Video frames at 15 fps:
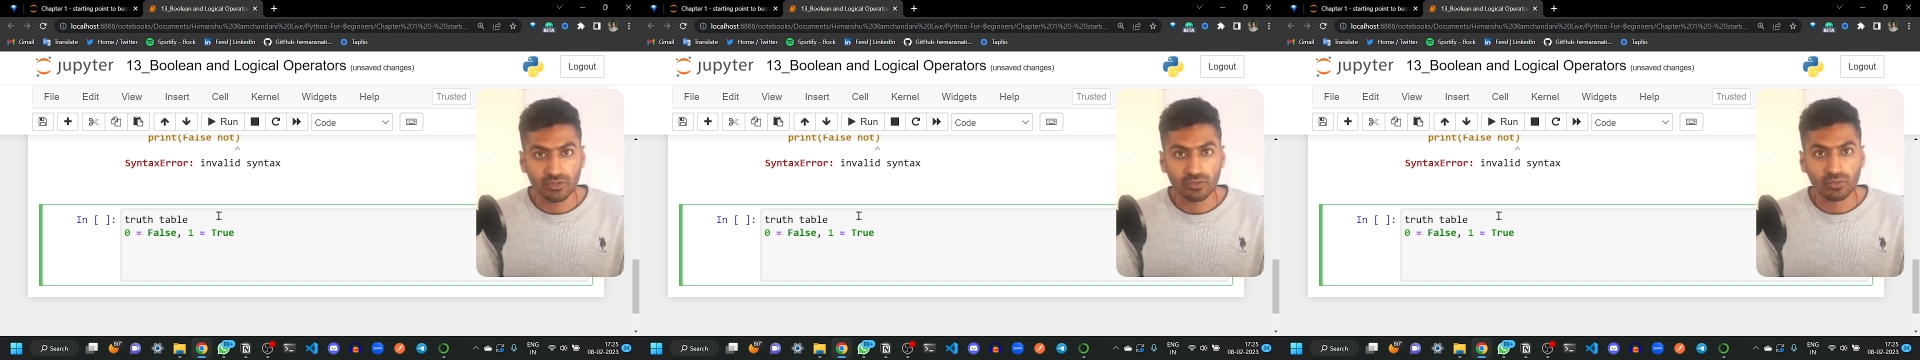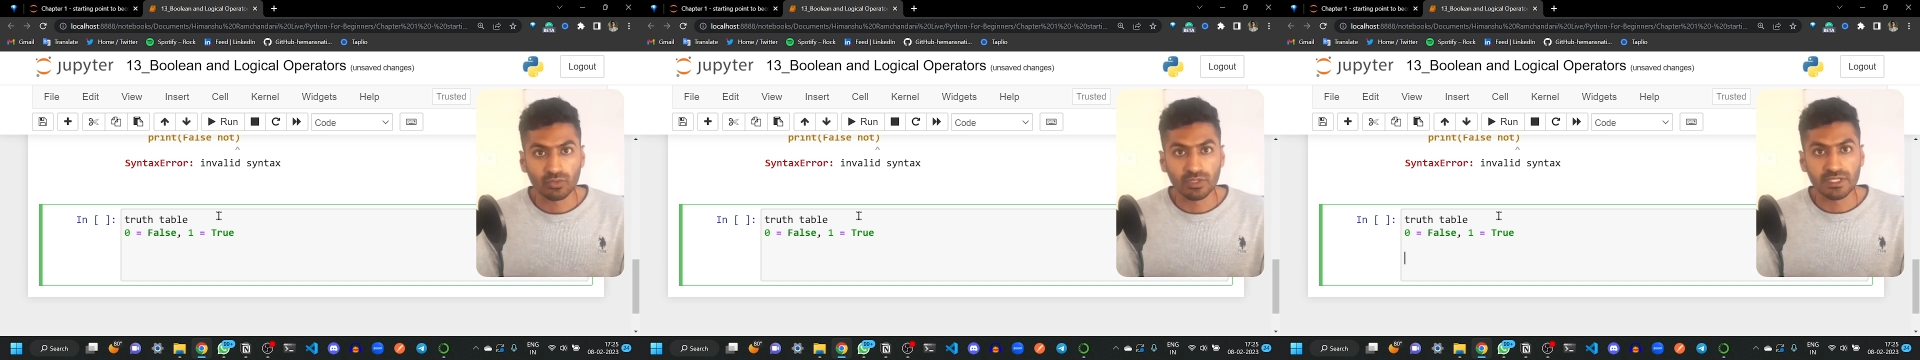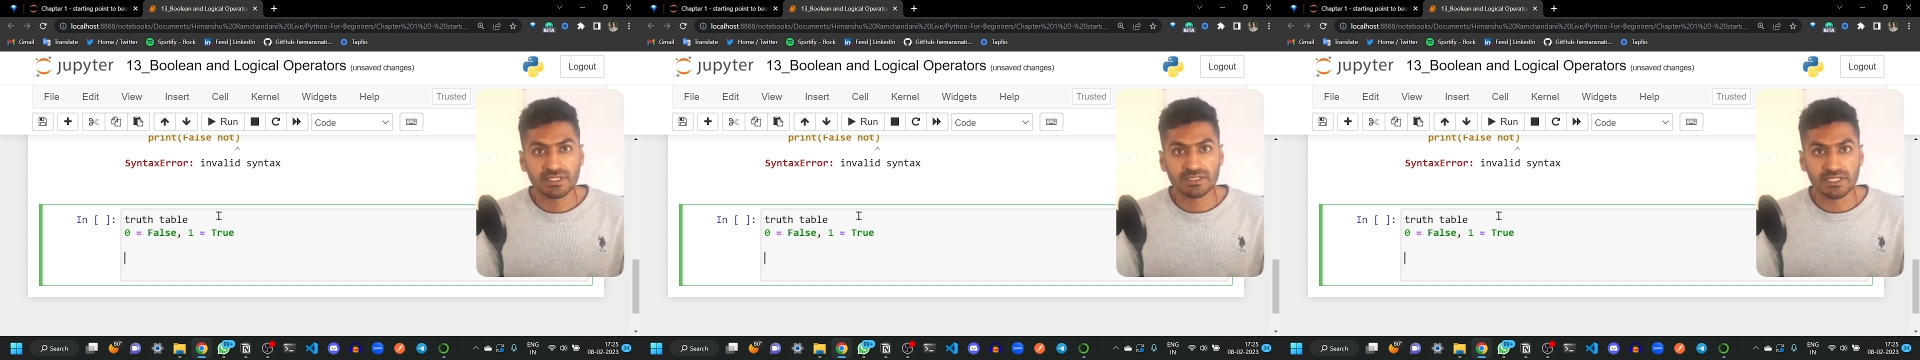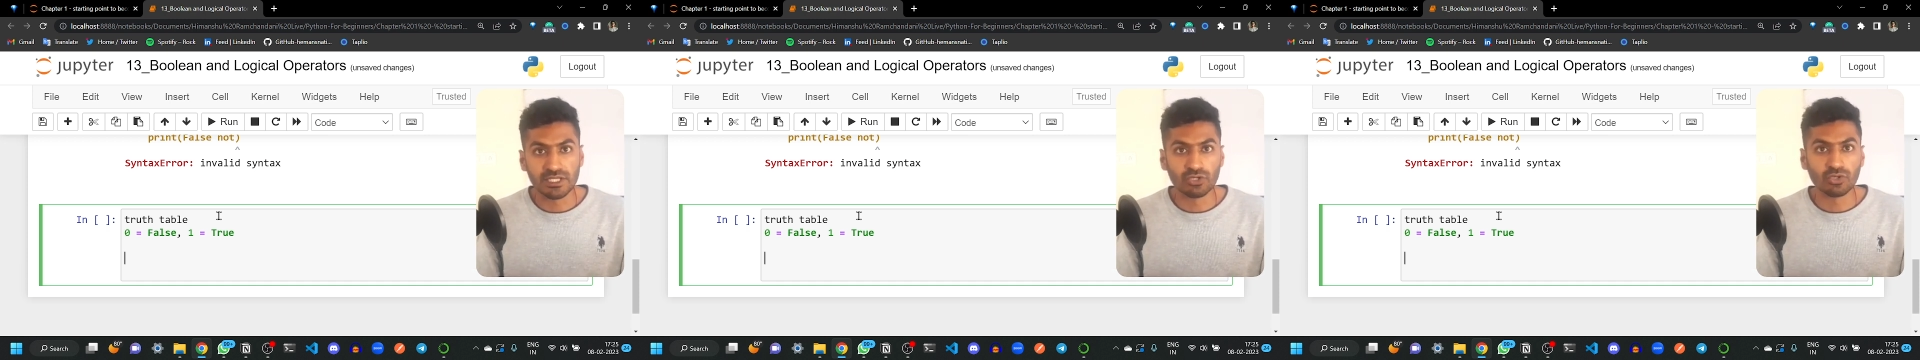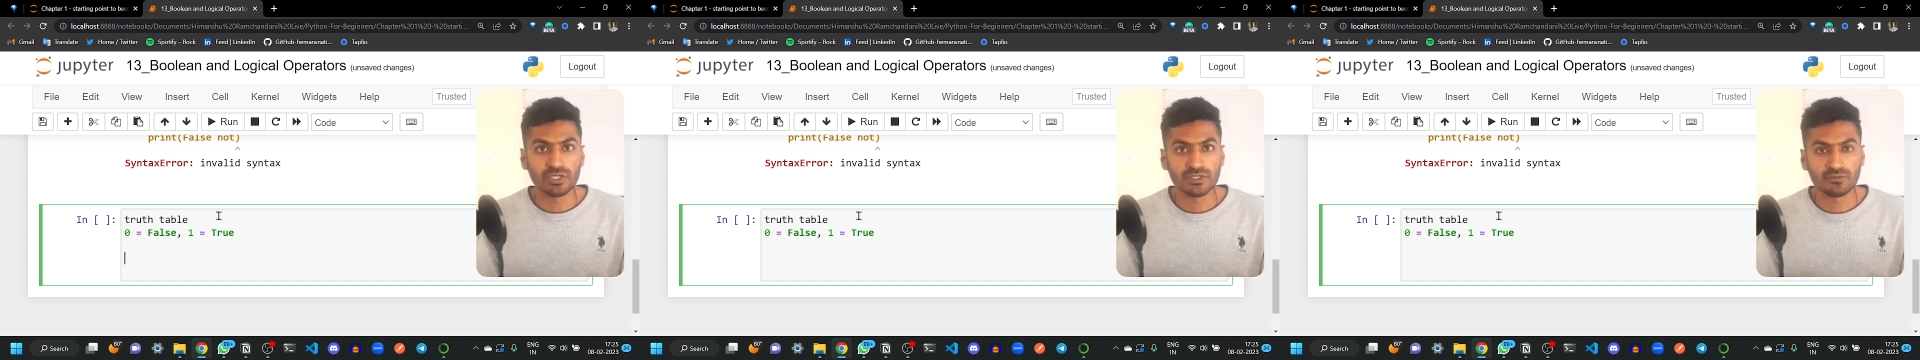only
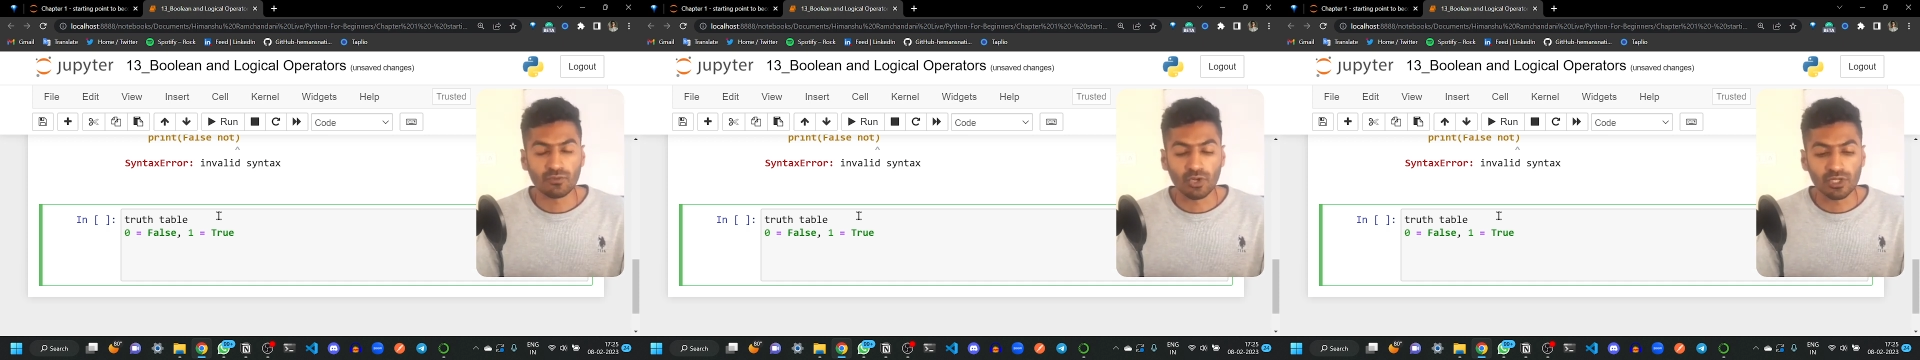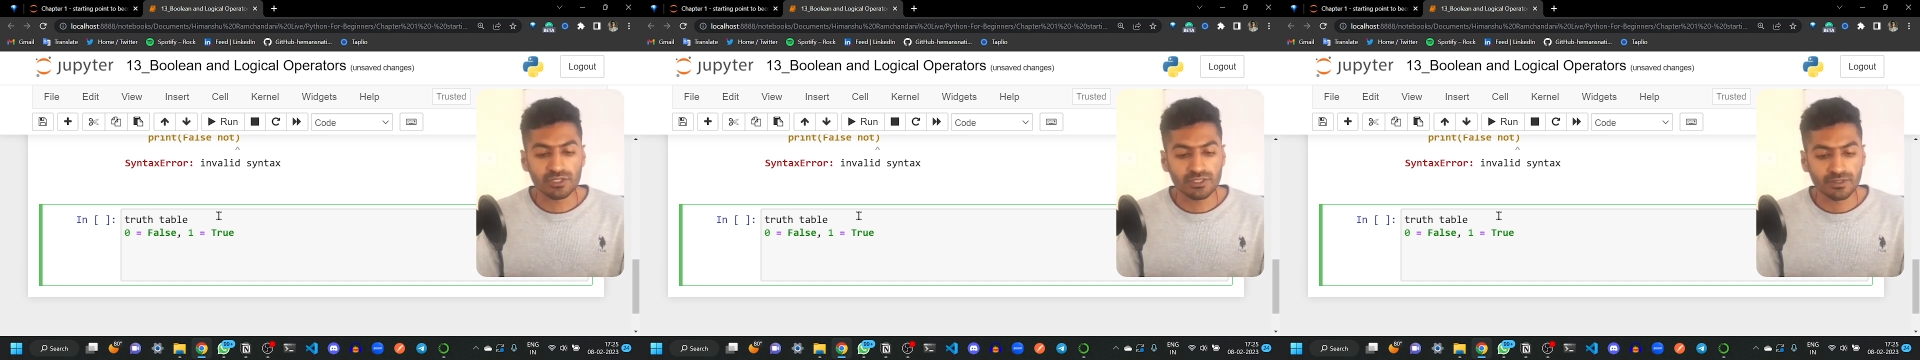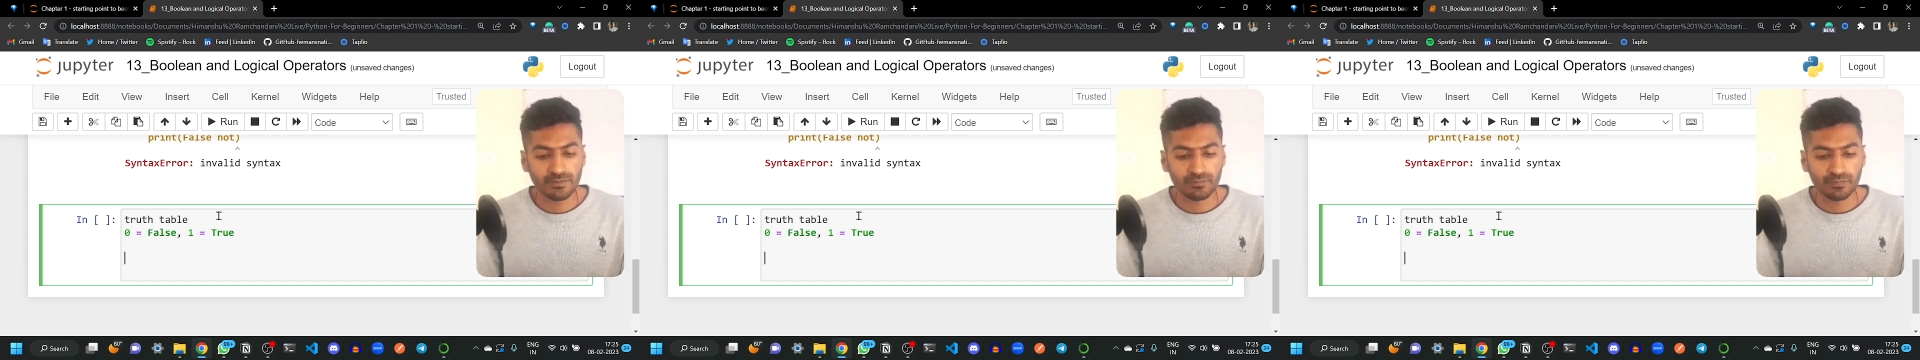0 is false